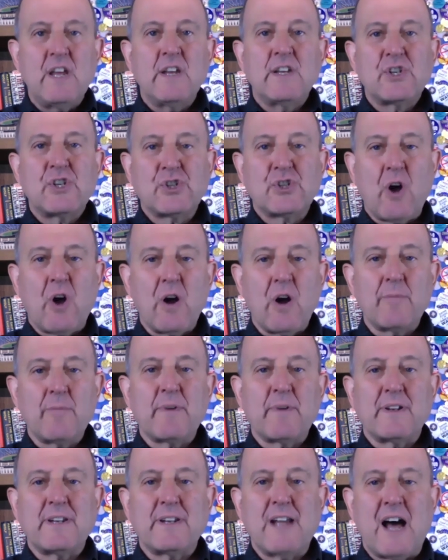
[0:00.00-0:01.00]
sharp
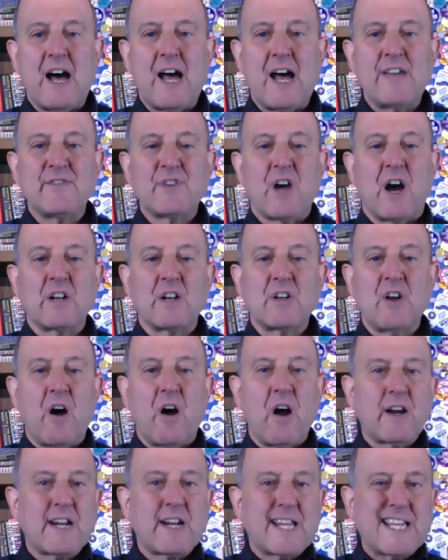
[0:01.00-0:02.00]
knives on
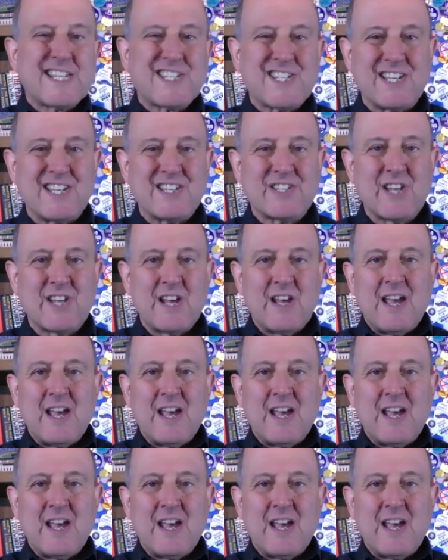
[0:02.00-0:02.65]
carcasses